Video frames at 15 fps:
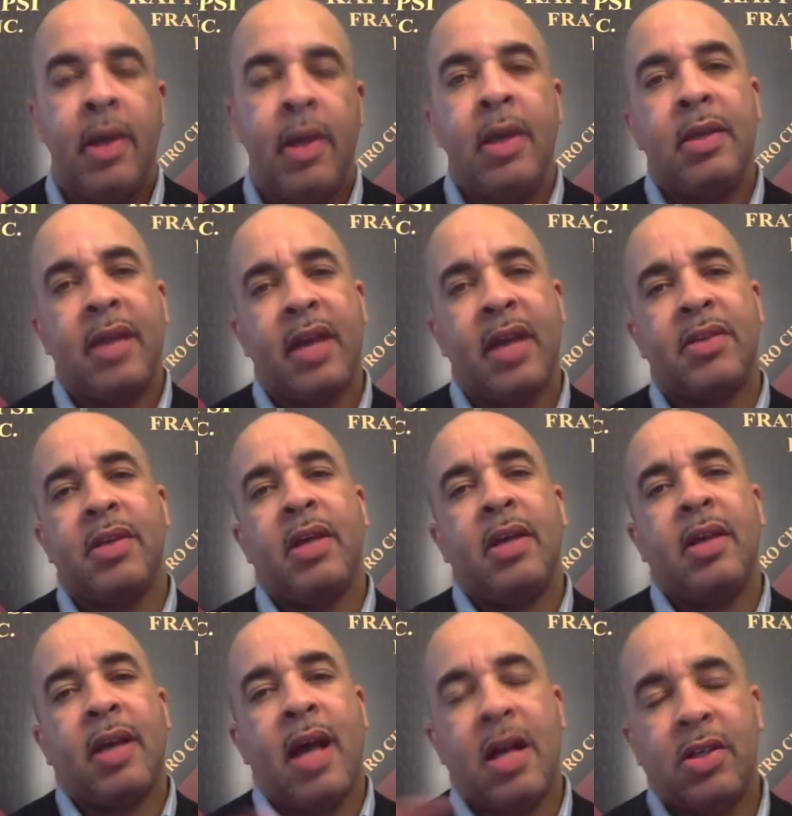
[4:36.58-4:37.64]
Next,
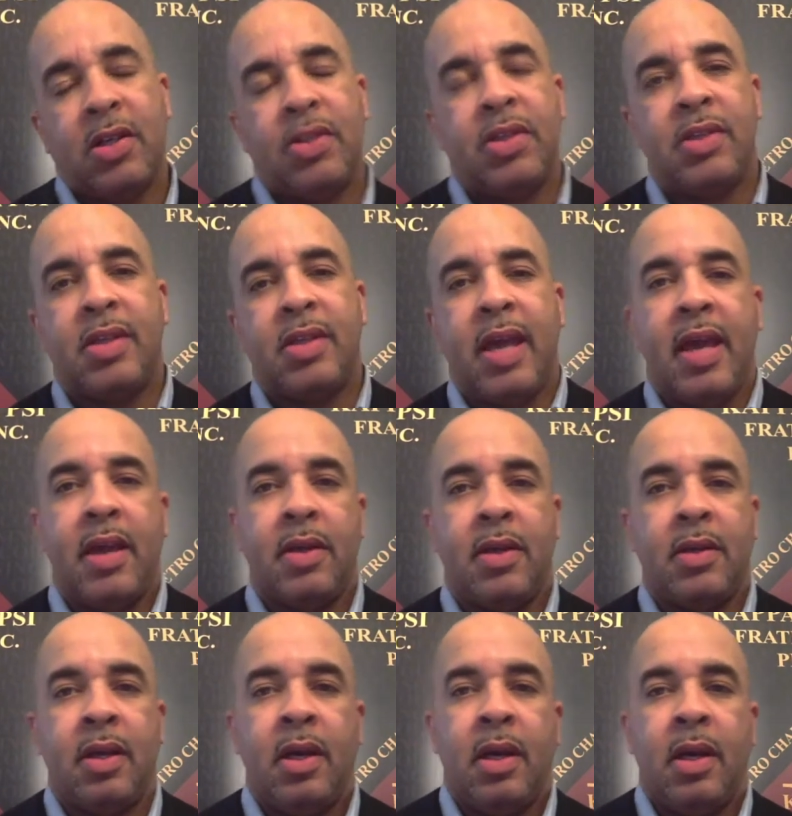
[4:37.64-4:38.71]
colleges
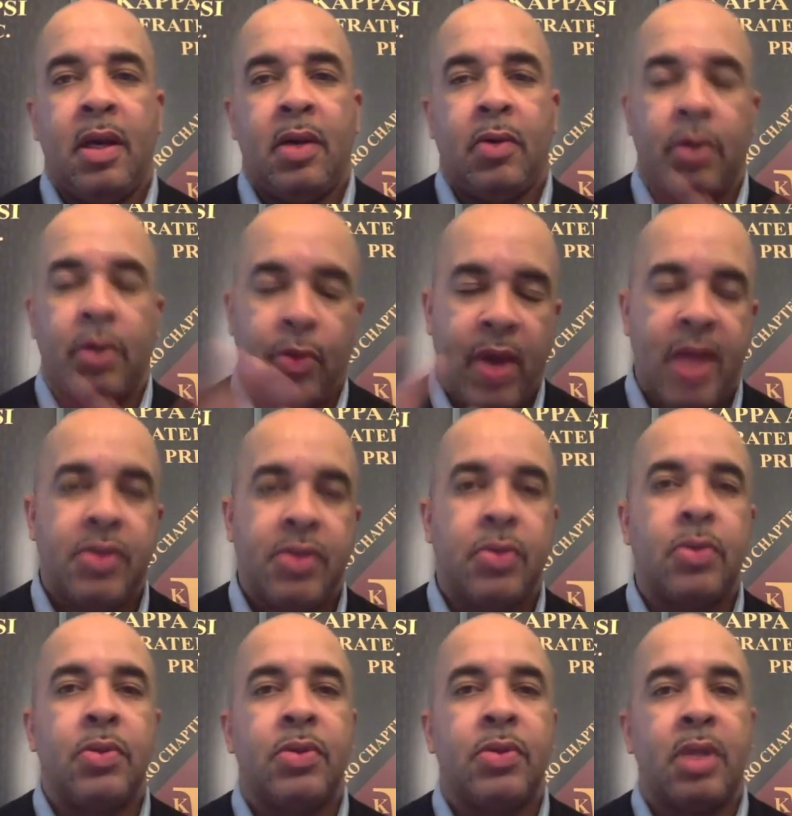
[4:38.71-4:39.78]
and or grad
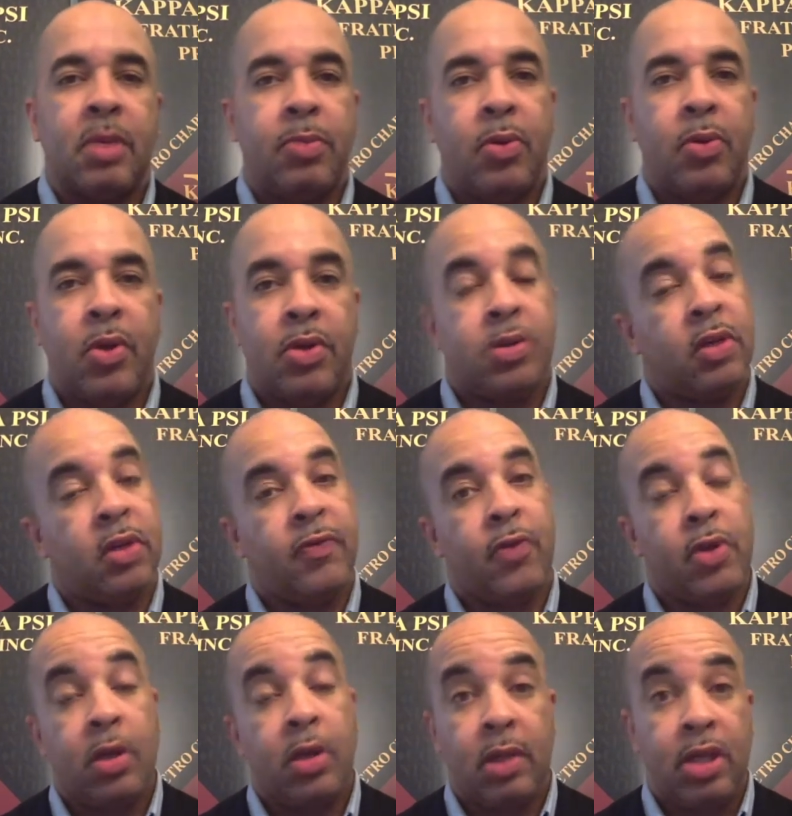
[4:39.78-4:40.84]
schools and employers look for
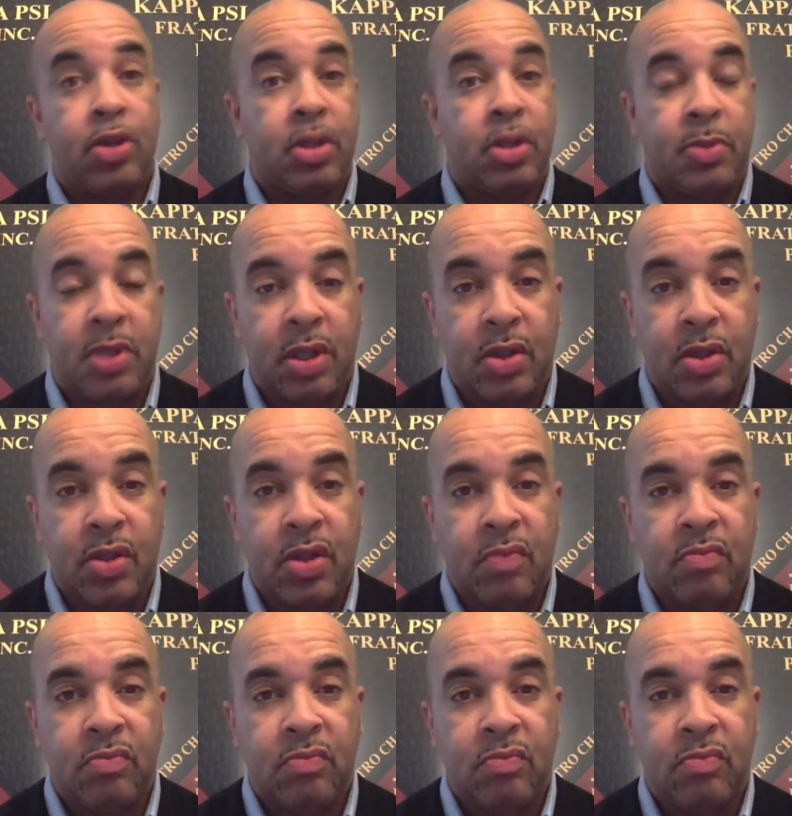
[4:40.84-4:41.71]
your leadership skills.